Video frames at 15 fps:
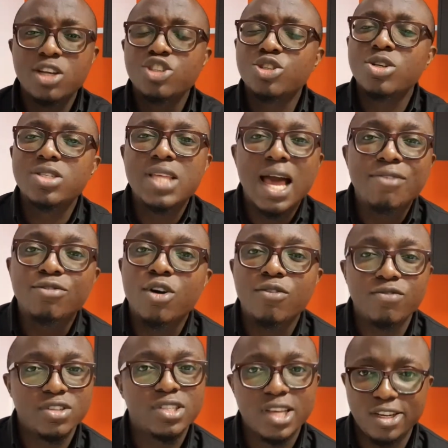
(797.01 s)
Just have
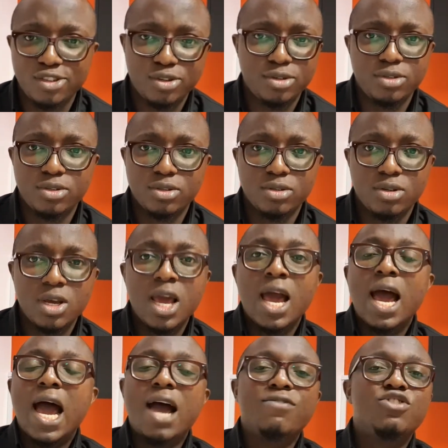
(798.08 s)
conversations.
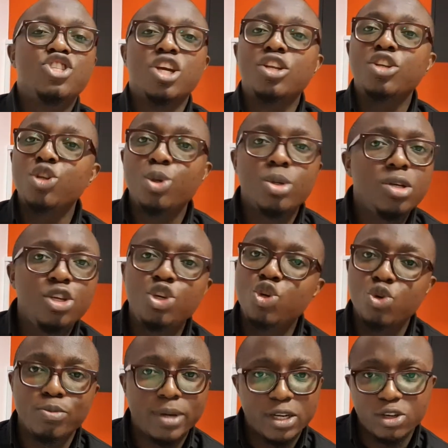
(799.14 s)
Have genuine
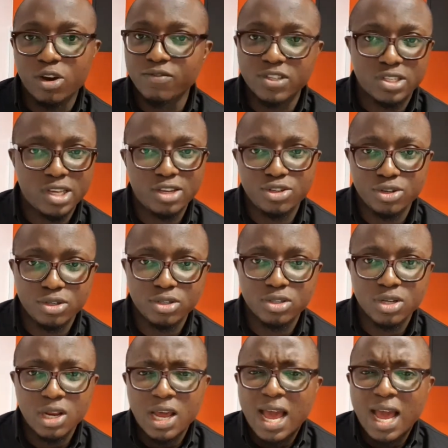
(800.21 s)
human conversations.